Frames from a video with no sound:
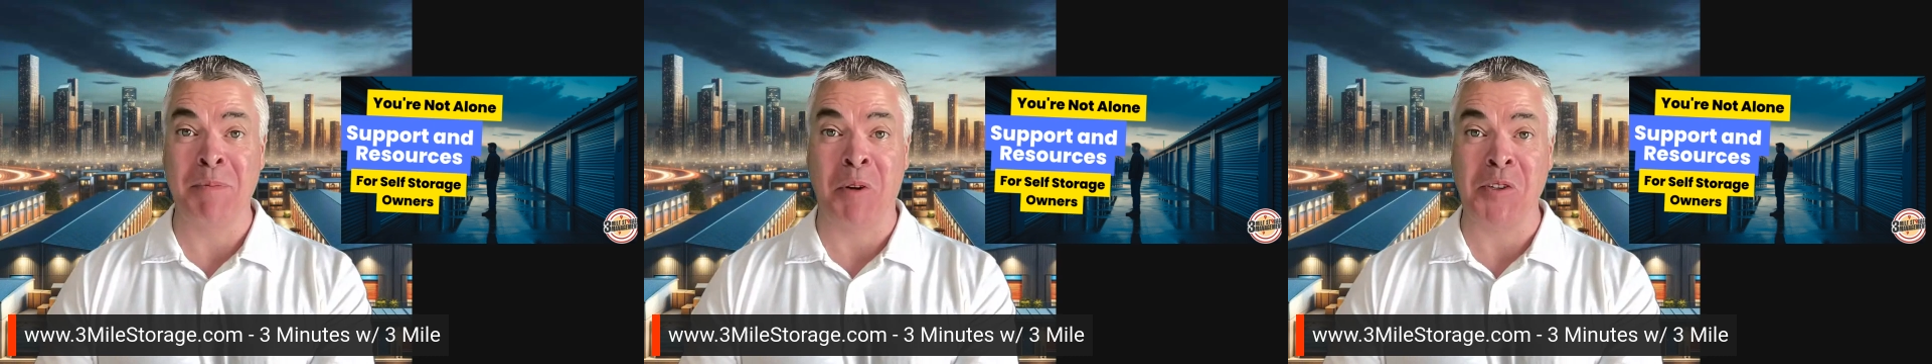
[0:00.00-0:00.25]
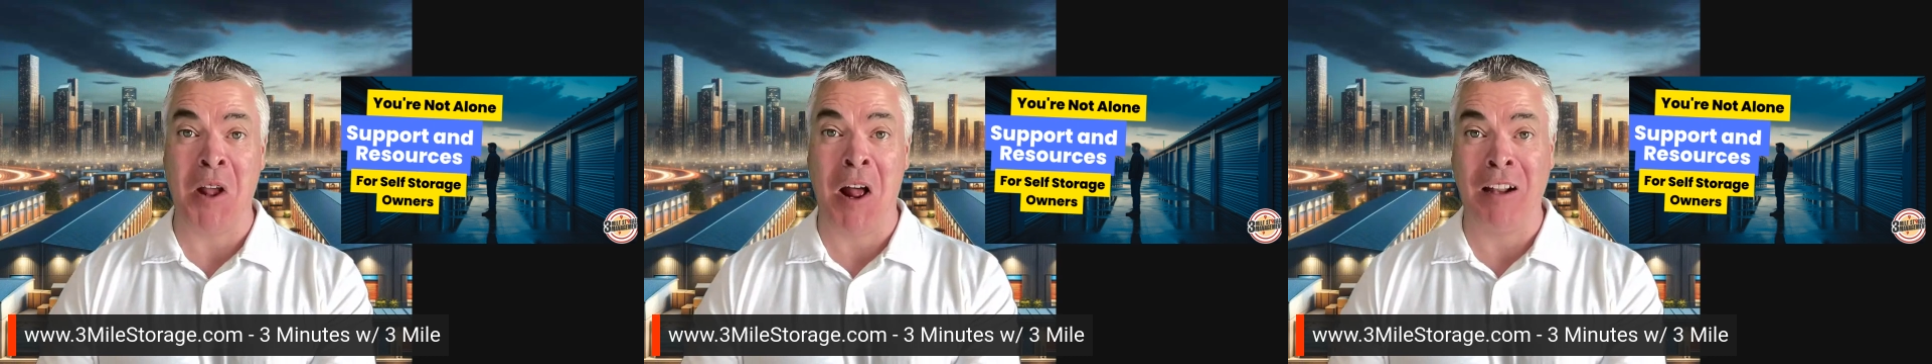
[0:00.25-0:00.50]

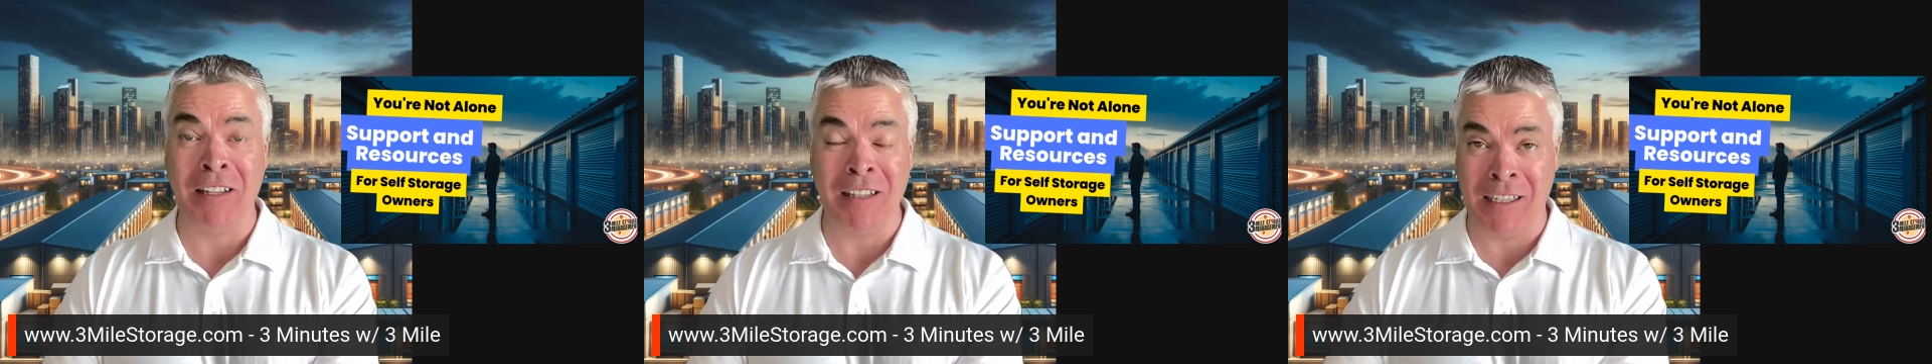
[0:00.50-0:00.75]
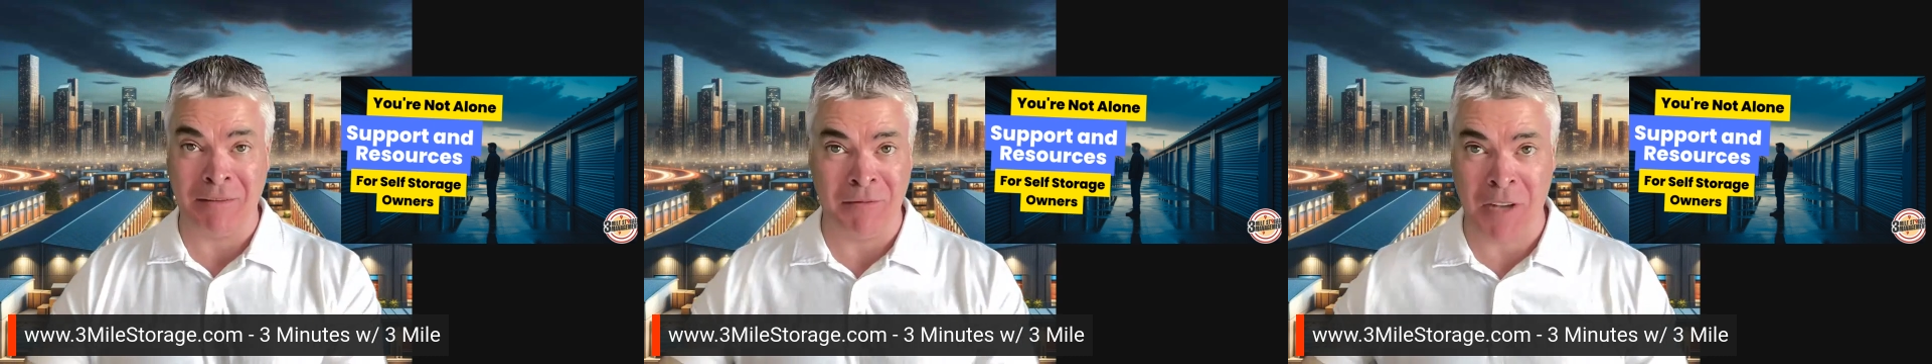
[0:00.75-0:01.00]
personality.
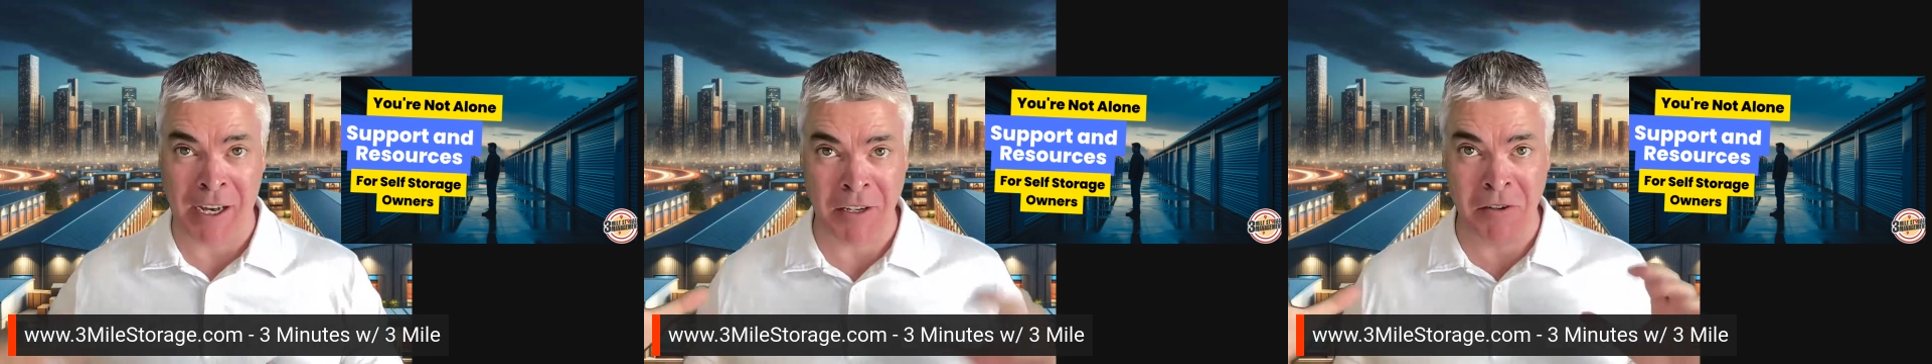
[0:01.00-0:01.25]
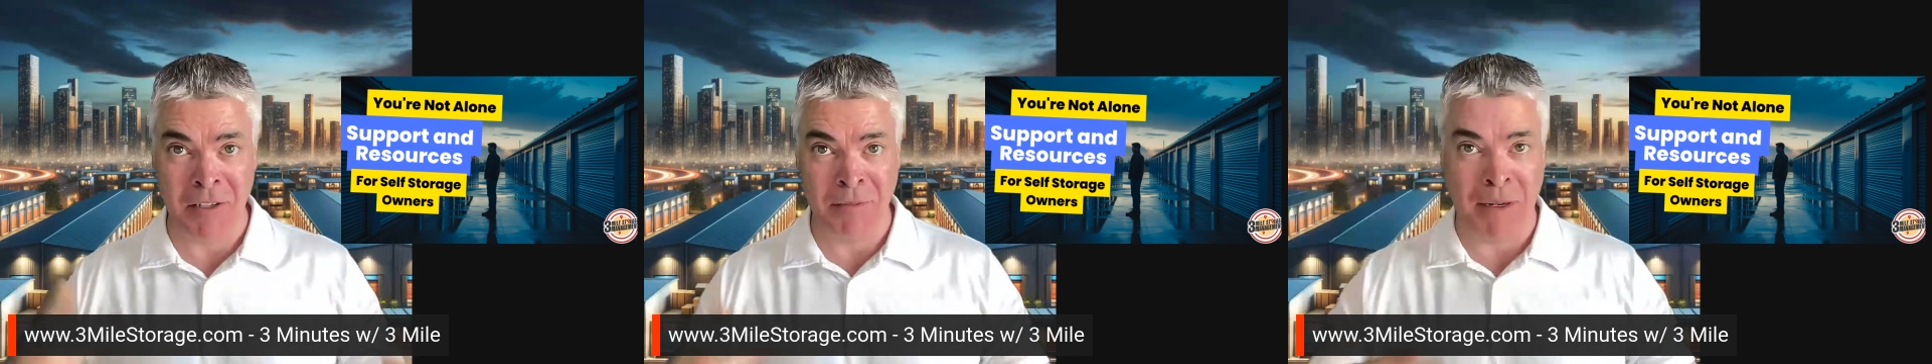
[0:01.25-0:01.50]
Like, I can
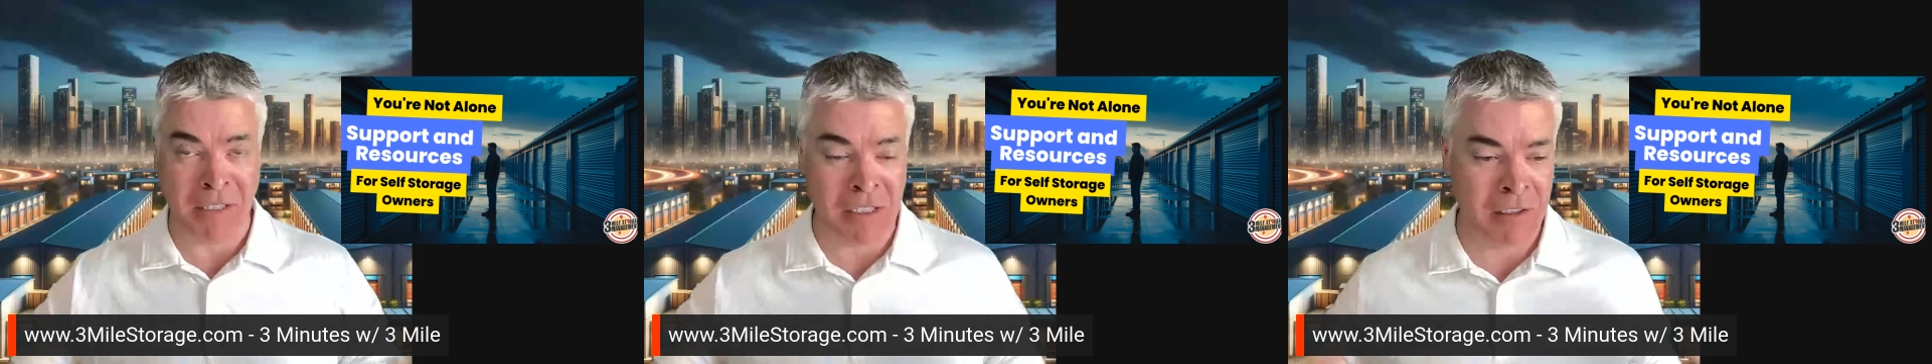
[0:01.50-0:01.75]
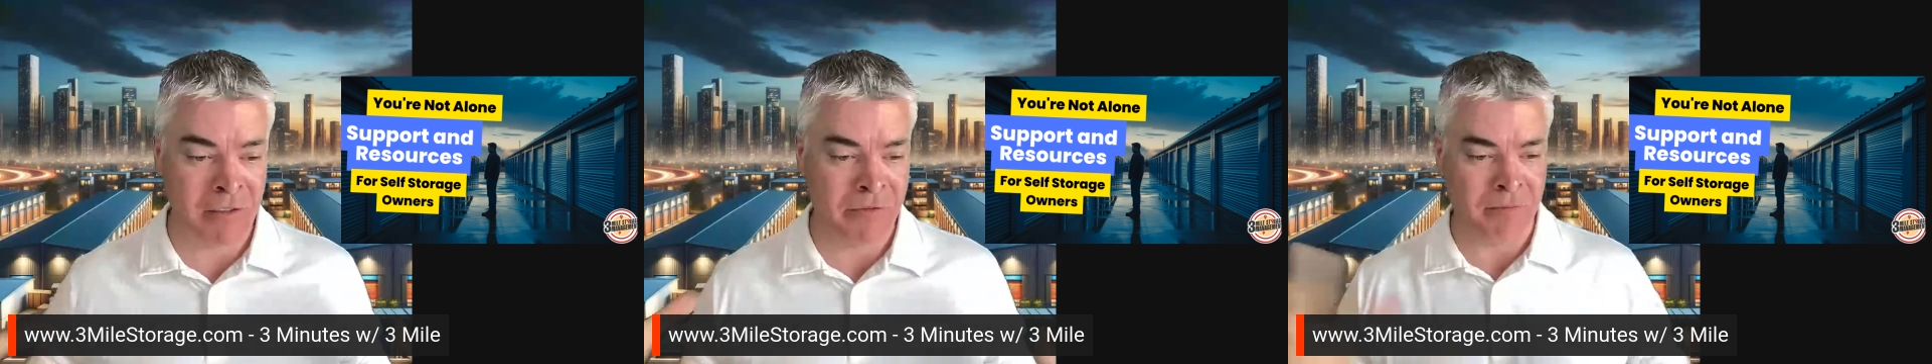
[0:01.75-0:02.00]
do this
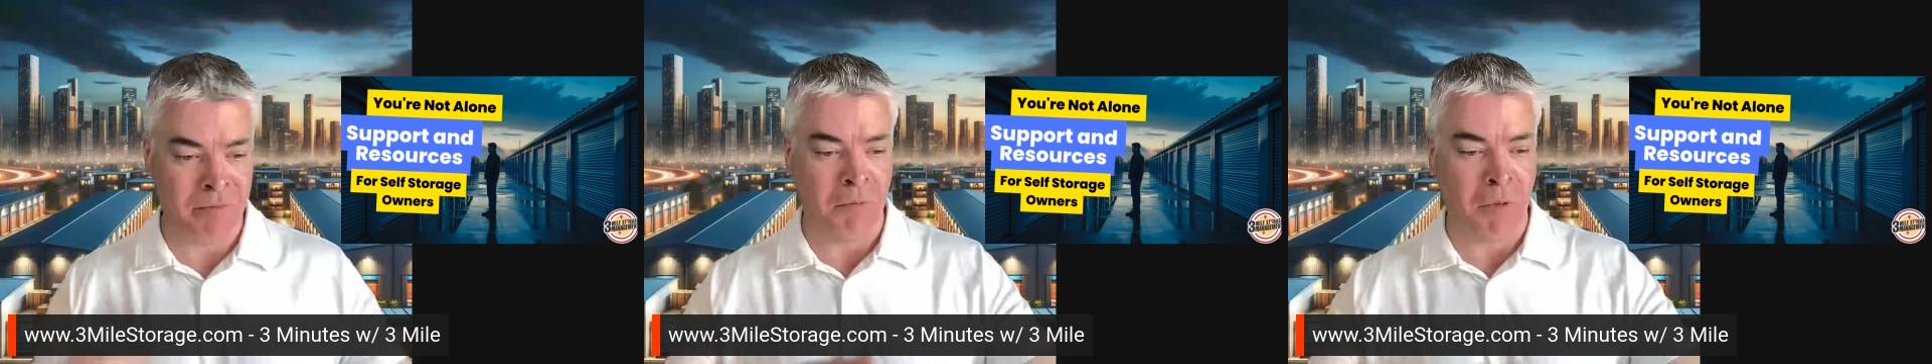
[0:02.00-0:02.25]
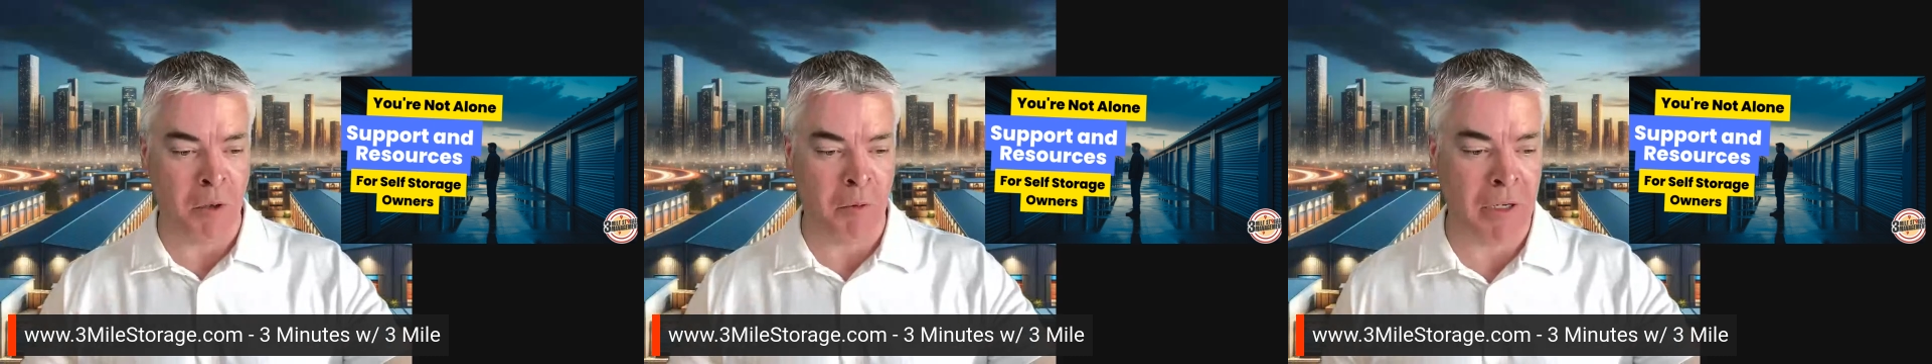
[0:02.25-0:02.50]
myself.
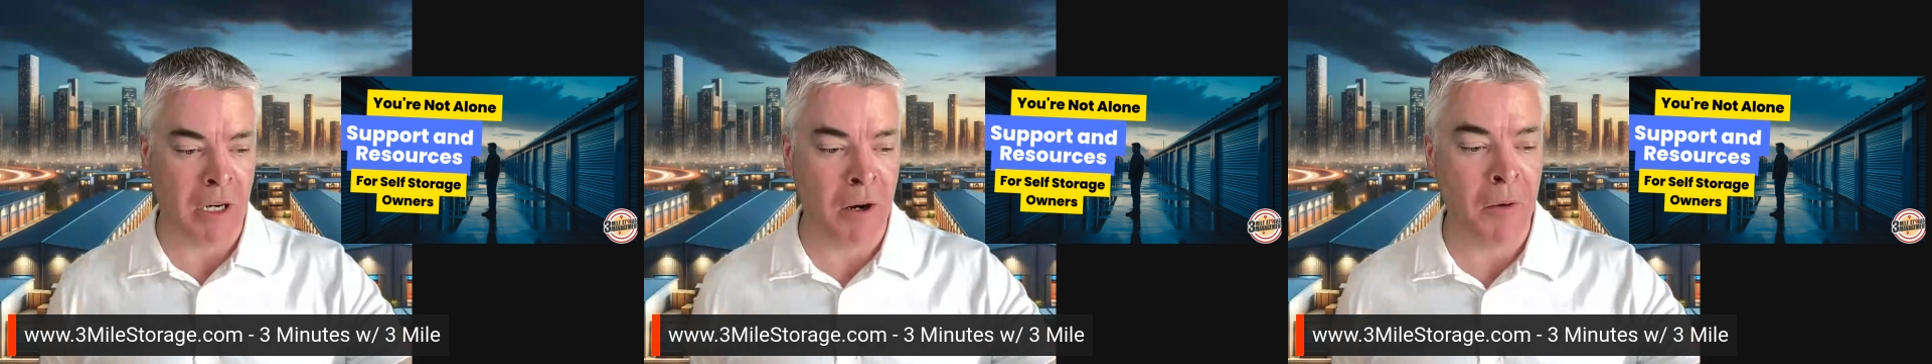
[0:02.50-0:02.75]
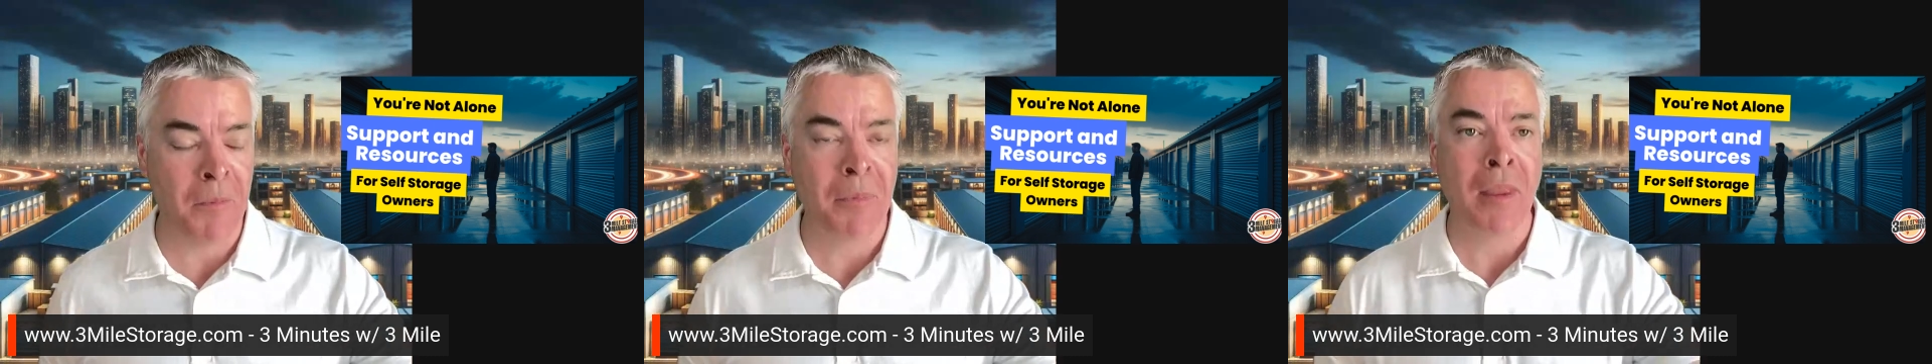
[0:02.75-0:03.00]
Where here we
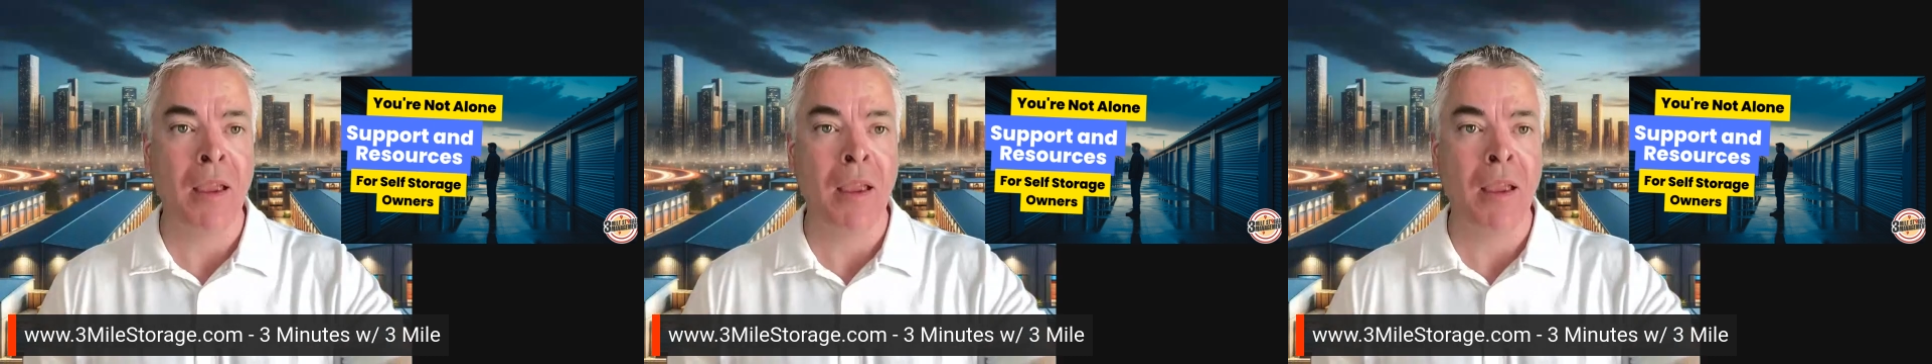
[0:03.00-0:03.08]
go.